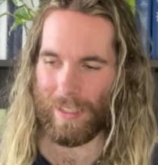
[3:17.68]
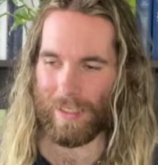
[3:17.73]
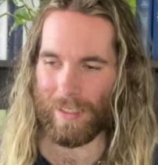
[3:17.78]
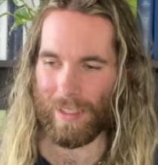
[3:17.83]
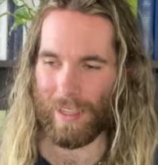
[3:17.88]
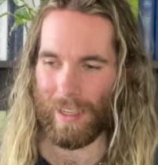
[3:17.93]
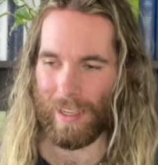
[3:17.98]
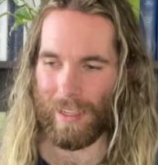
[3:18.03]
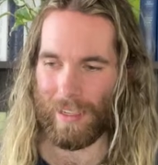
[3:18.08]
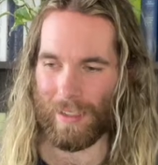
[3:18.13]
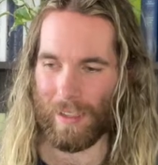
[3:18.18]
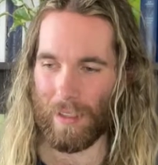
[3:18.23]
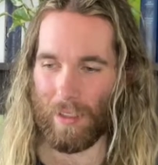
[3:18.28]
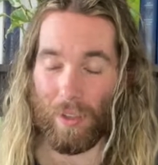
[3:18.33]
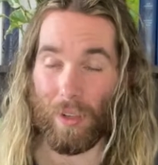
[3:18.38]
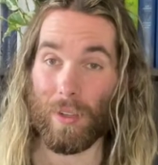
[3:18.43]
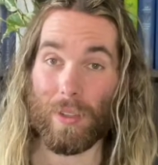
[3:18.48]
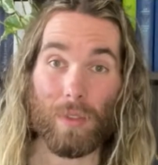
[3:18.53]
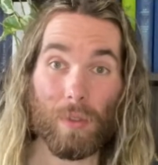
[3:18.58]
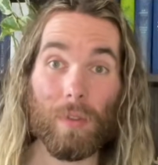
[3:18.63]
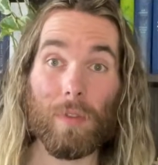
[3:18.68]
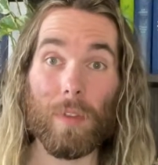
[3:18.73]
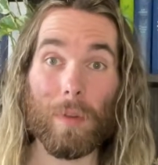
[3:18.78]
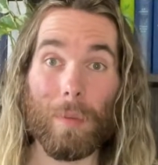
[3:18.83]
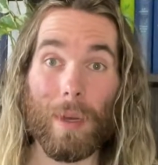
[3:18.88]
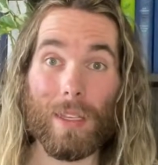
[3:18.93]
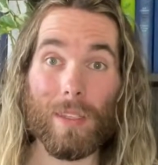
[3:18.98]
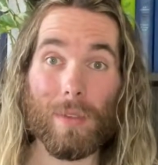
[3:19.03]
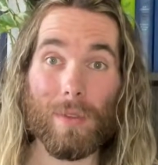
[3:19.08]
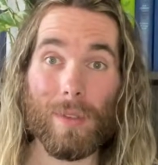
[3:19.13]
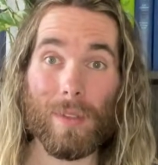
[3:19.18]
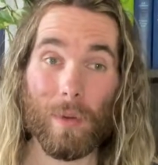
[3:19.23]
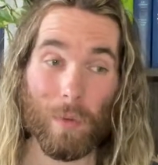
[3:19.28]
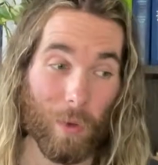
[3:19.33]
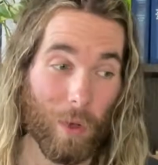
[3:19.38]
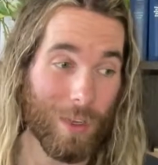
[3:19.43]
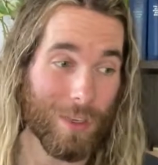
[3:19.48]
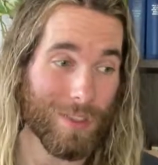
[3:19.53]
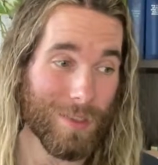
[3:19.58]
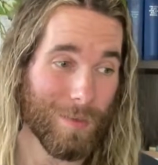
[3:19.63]
It's good for the muscles. It
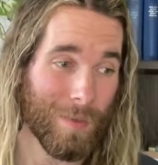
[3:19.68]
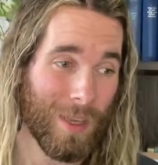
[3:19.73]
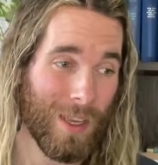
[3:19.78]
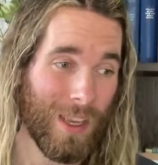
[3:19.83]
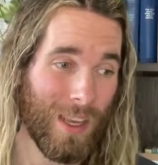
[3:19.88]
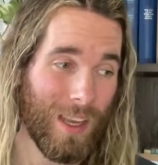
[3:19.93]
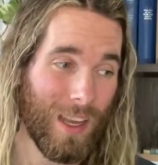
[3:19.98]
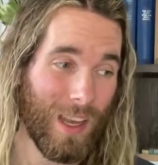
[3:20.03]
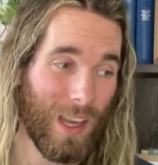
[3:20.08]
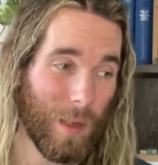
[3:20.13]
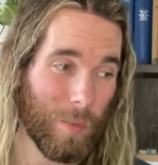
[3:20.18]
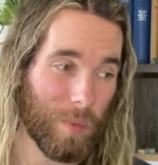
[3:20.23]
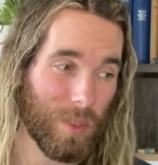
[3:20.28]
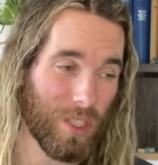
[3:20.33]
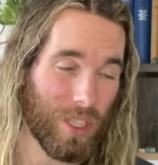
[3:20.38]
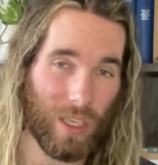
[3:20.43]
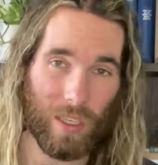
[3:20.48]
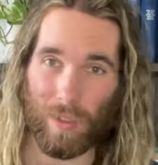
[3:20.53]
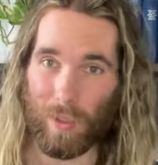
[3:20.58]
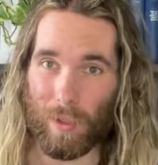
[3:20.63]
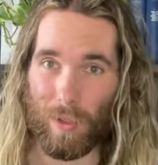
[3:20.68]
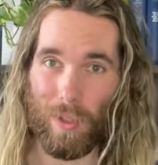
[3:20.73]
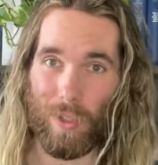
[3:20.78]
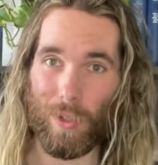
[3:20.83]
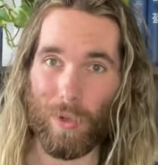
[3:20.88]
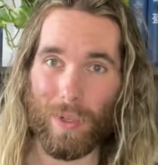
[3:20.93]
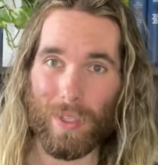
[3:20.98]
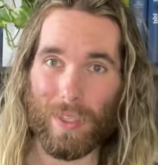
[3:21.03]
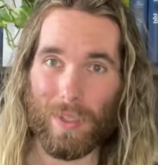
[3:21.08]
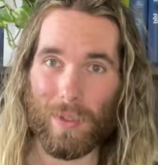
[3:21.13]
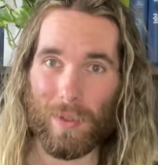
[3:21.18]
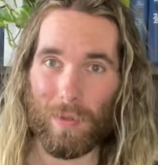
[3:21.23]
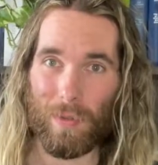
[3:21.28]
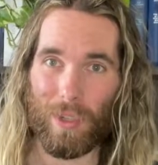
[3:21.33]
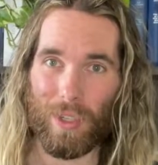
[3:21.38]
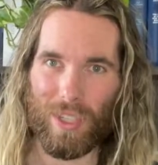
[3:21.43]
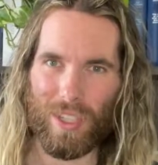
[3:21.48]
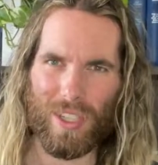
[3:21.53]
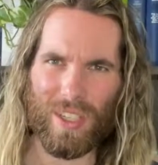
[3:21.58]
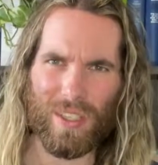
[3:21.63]
works them, but gentle on the joints,
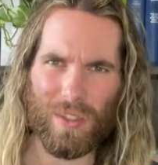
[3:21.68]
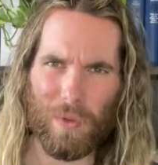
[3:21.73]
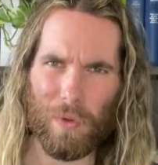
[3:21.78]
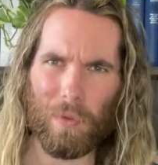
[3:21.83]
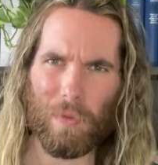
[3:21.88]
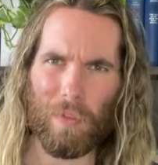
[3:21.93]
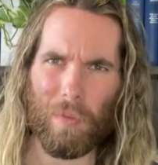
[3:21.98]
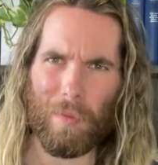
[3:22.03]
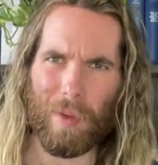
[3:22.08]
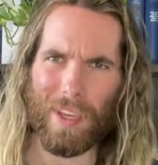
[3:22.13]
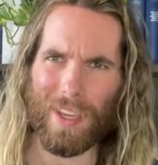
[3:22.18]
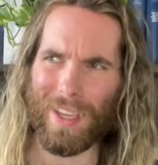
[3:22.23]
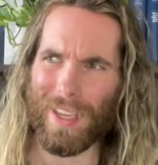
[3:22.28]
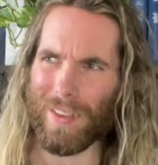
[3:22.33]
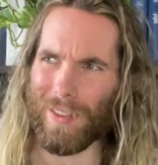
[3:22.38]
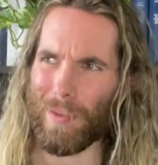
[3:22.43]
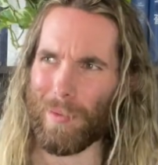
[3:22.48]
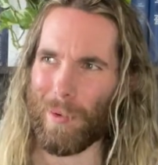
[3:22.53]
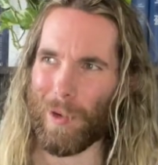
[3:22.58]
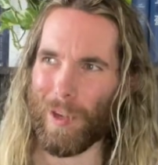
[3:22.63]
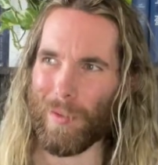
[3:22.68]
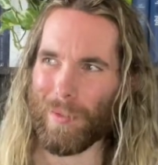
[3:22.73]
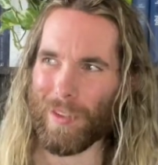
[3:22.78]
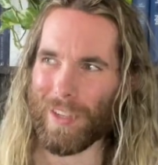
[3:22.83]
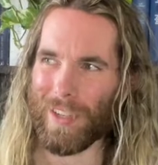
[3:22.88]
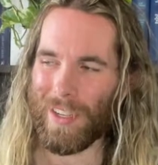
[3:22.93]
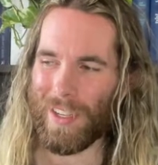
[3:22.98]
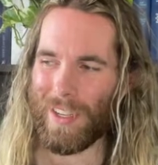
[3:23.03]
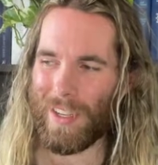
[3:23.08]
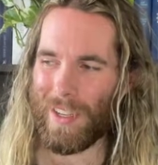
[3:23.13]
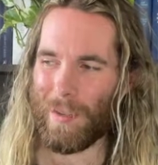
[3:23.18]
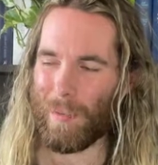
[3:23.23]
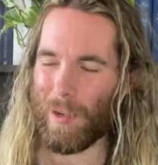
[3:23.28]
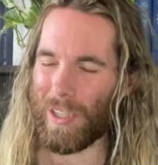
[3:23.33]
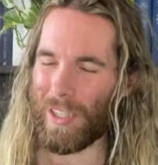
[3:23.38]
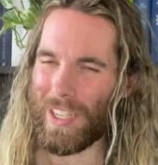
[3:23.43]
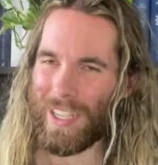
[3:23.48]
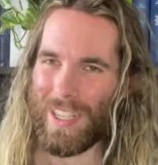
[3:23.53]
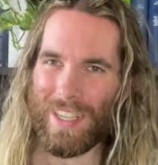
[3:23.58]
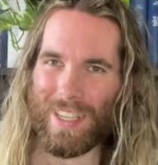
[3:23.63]
which is good for me at the moment. My
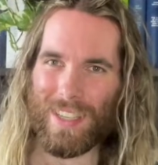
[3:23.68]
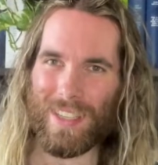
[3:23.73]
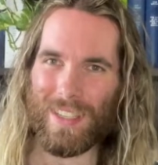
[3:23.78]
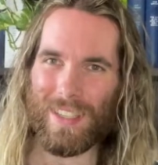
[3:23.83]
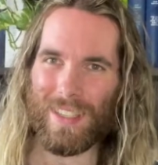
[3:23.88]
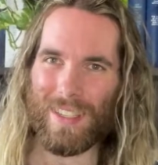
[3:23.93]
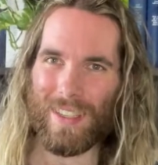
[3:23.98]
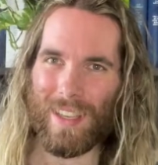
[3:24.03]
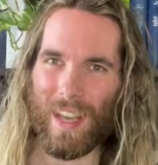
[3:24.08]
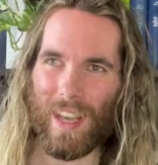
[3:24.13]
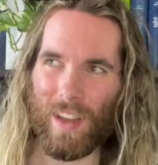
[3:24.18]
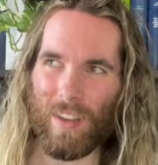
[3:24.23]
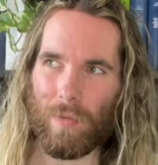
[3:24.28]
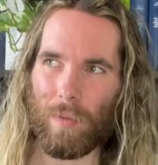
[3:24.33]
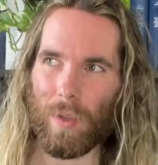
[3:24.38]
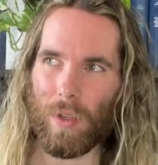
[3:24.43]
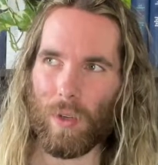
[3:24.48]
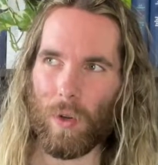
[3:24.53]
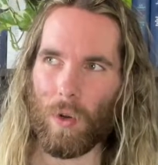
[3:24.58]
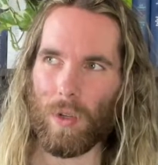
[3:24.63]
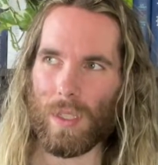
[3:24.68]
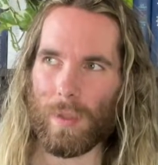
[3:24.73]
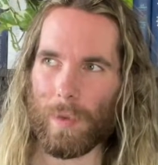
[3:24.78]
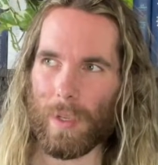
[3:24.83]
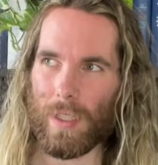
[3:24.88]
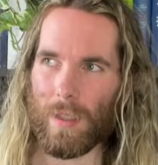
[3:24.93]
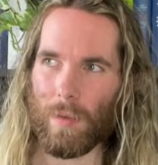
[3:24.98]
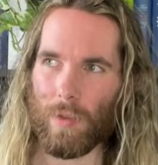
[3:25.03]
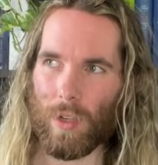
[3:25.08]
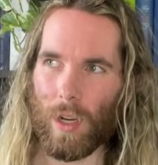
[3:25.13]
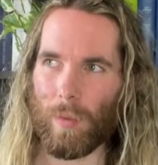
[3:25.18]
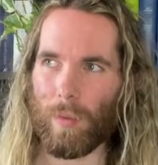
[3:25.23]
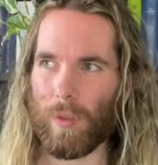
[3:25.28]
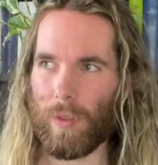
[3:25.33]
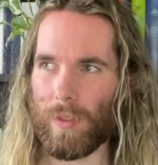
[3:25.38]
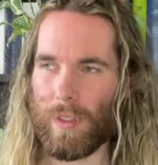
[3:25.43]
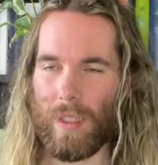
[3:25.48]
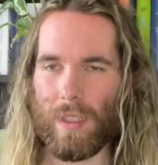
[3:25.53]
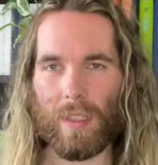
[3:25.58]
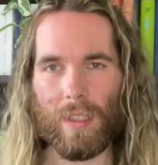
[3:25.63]
knees have been causing me some
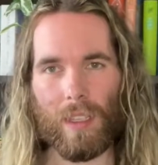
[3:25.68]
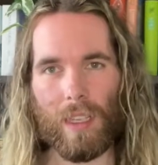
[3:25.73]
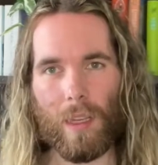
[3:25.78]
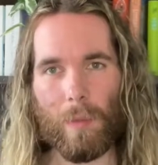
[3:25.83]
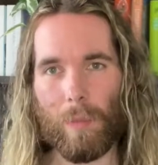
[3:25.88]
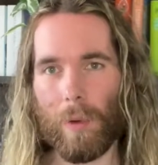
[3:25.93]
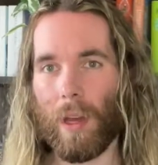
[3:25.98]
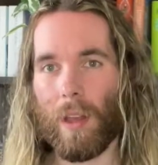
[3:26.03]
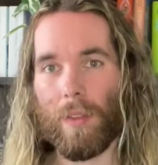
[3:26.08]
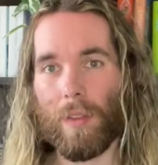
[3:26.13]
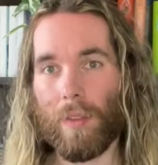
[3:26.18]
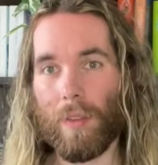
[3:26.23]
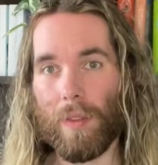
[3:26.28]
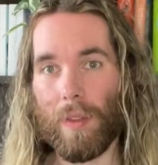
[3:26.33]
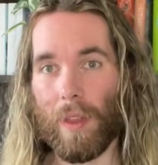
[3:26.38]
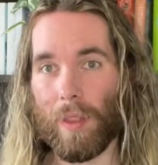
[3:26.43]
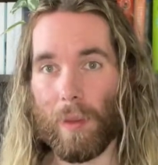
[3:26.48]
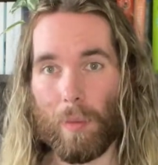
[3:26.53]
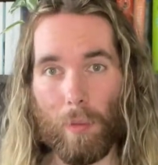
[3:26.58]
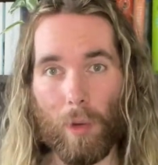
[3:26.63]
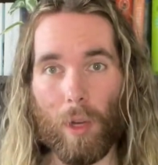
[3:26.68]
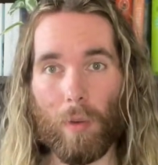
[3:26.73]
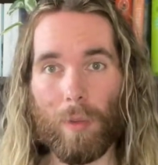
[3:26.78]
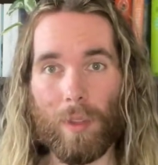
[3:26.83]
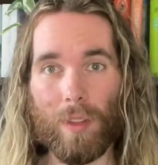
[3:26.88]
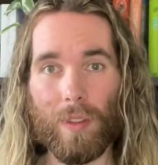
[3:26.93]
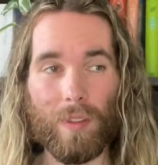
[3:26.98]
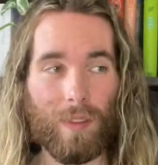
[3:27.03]
trouble this year, but at the moment,